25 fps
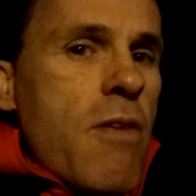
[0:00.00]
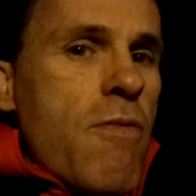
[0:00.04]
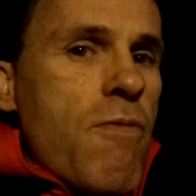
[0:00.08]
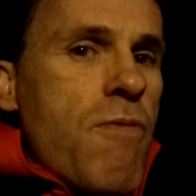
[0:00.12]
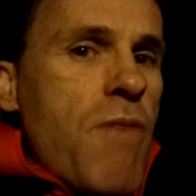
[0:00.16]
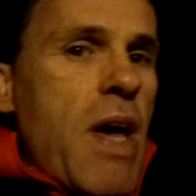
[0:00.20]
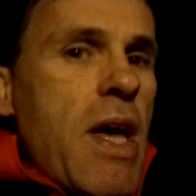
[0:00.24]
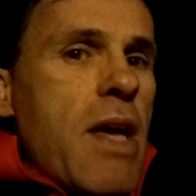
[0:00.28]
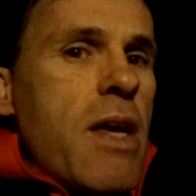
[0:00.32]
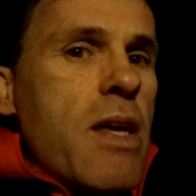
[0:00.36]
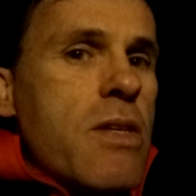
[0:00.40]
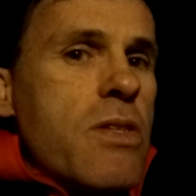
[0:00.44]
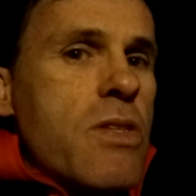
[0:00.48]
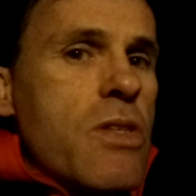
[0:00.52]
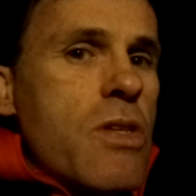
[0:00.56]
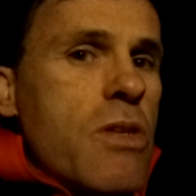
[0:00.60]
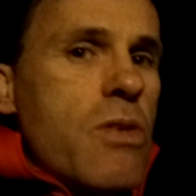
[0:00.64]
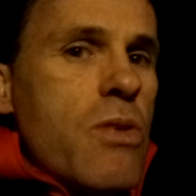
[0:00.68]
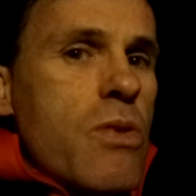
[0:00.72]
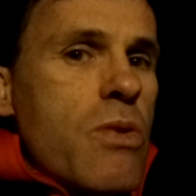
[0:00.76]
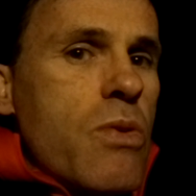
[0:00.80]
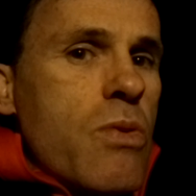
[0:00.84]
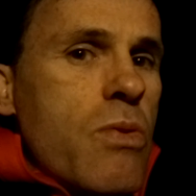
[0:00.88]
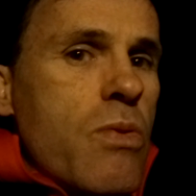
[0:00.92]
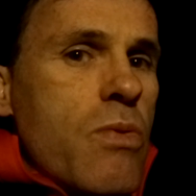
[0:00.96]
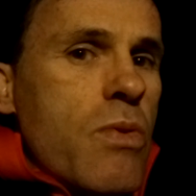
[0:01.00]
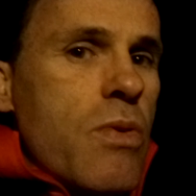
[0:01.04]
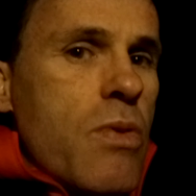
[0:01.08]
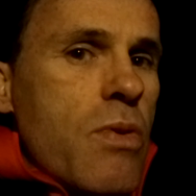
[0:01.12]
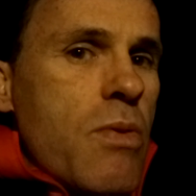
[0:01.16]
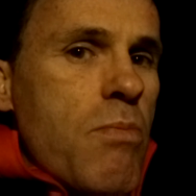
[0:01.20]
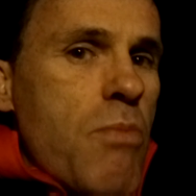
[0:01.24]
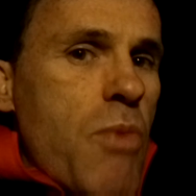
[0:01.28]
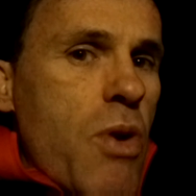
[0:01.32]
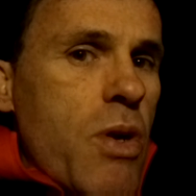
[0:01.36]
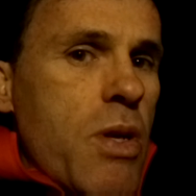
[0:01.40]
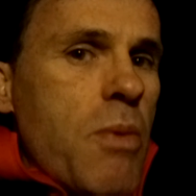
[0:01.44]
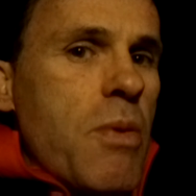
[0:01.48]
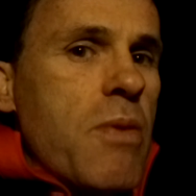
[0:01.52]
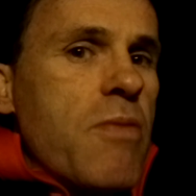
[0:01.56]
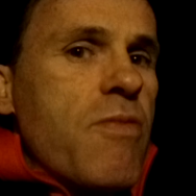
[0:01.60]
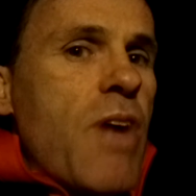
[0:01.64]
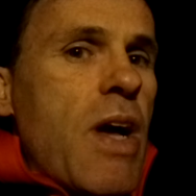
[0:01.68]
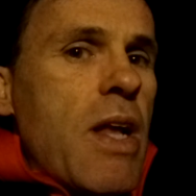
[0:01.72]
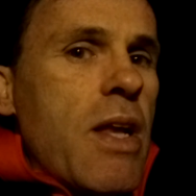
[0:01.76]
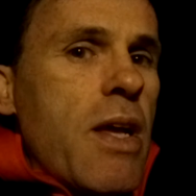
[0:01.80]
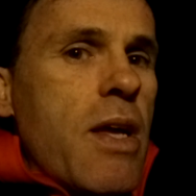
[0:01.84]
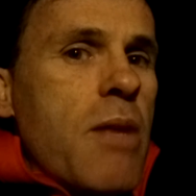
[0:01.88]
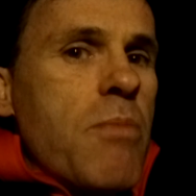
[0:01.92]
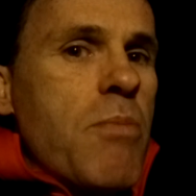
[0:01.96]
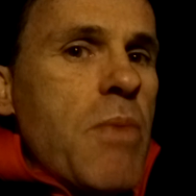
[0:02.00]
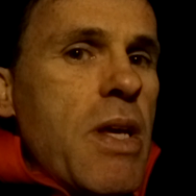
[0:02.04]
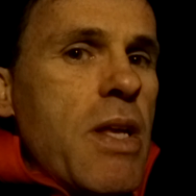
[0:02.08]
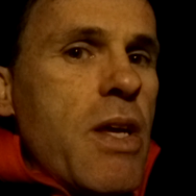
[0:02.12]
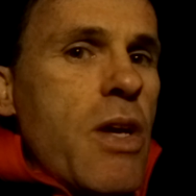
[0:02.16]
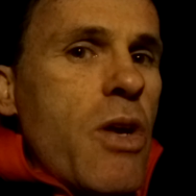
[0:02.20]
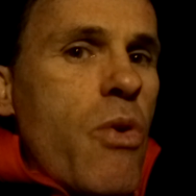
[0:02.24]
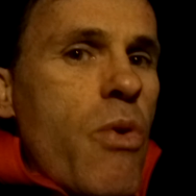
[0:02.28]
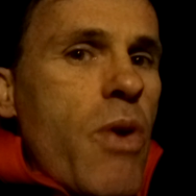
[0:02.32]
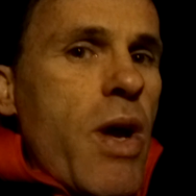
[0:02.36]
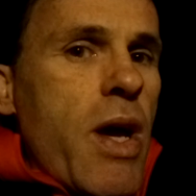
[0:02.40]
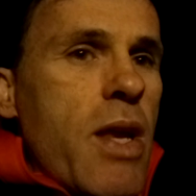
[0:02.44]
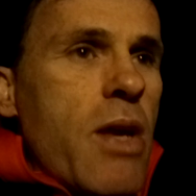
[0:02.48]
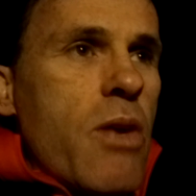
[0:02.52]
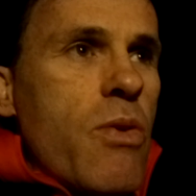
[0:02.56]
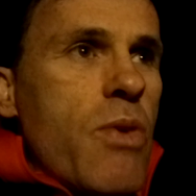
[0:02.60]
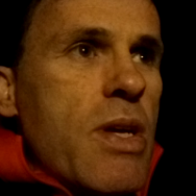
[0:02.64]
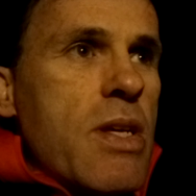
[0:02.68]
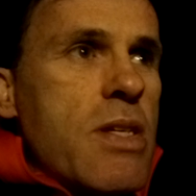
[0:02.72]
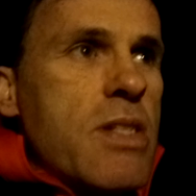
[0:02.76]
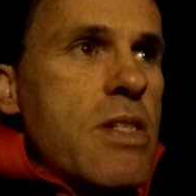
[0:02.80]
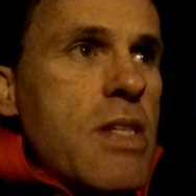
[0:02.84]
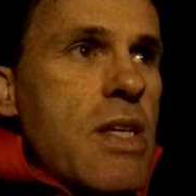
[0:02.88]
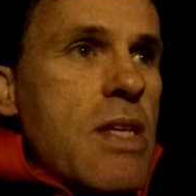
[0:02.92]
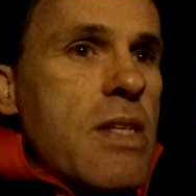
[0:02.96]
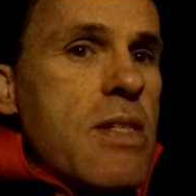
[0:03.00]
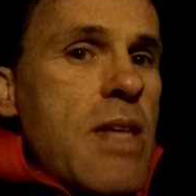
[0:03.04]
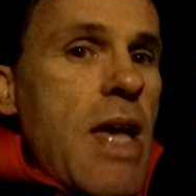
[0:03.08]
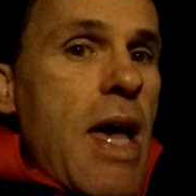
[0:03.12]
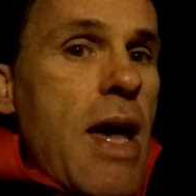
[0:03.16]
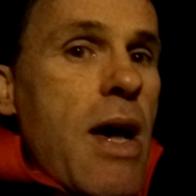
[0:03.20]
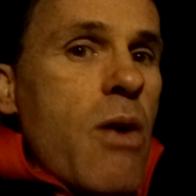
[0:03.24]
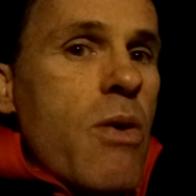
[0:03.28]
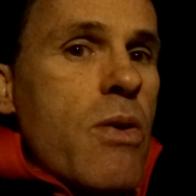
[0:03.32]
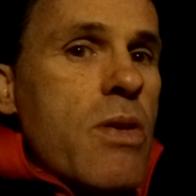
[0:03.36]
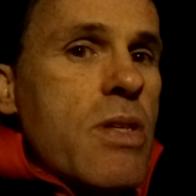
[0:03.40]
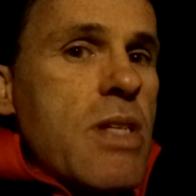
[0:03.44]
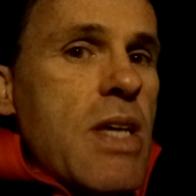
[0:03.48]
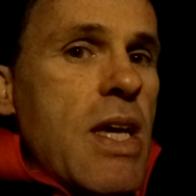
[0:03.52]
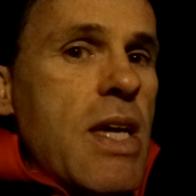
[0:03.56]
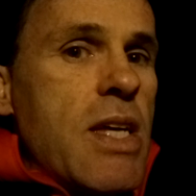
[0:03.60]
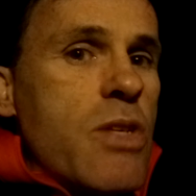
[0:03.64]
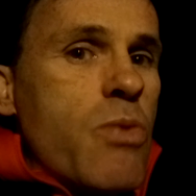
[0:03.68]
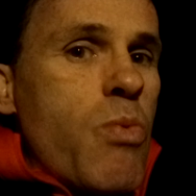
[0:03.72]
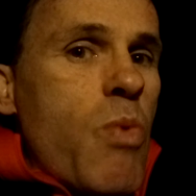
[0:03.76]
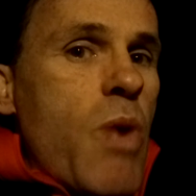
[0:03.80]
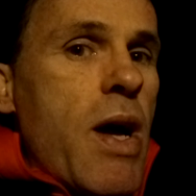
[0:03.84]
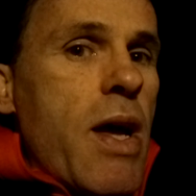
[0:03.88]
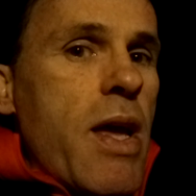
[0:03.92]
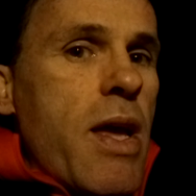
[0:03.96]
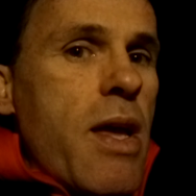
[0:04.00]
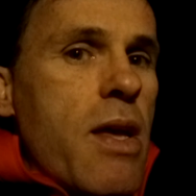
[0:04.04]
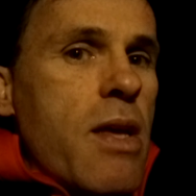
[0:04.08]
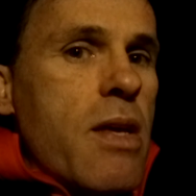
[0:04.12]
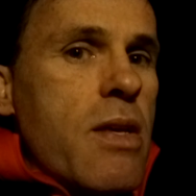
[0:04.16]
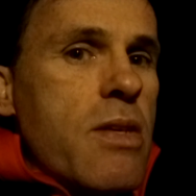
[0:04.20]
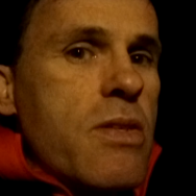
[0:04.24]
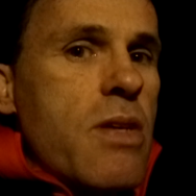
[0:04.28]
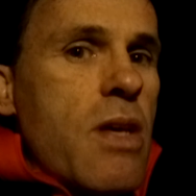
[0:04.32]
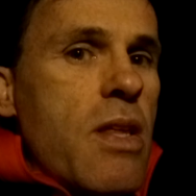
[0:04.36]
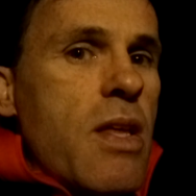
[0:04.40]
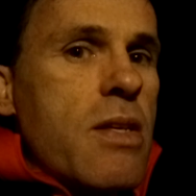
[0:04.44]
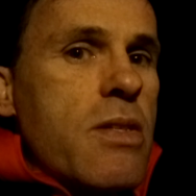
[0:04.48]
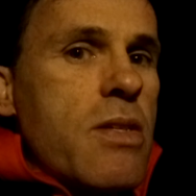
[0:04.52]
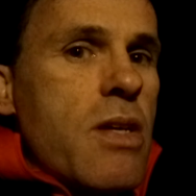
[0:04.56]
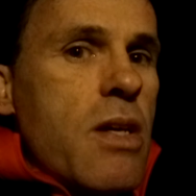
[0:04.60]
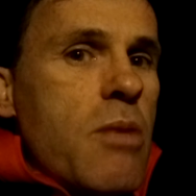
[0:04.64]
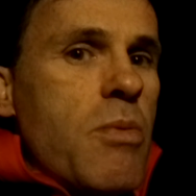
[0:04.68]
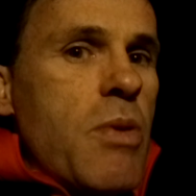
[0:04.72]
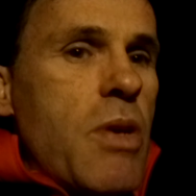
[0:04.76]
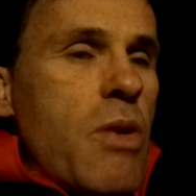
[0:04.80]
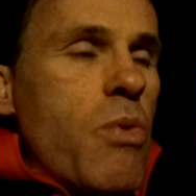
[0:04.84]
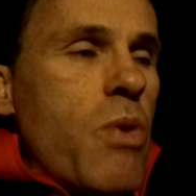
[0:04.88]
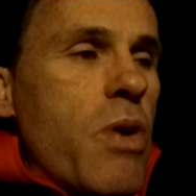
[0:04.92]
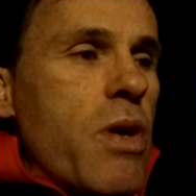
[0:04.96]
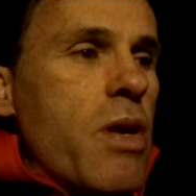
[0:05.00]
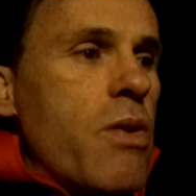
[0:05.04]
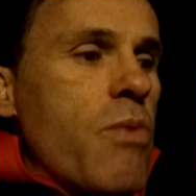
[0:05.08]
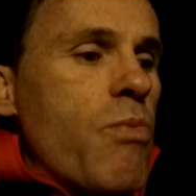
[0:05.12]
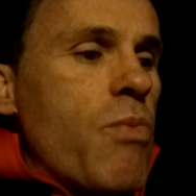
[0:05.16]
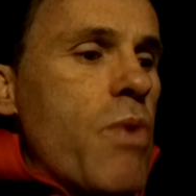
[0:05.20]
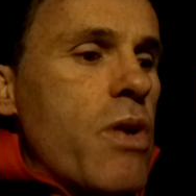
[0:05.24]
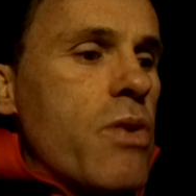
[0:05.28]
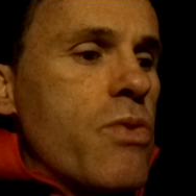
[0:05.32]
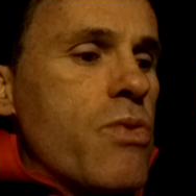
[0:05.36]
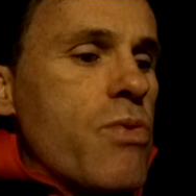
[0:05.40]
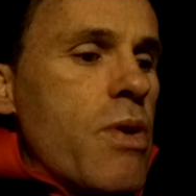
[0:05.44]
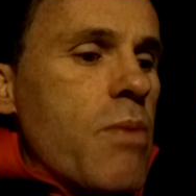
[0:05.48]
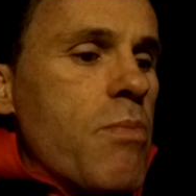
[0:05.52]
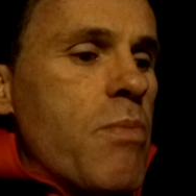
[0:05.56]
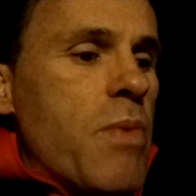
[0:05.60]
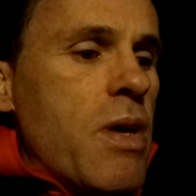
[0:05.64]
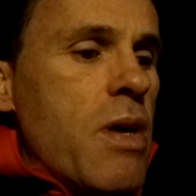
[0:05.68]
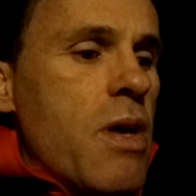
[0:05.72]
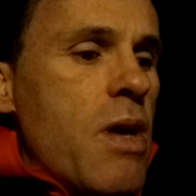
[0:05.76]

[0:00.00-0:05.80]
Vegas to Monument Valley and Meteor Crater is six hours each way. So that's going to be quite a road trip.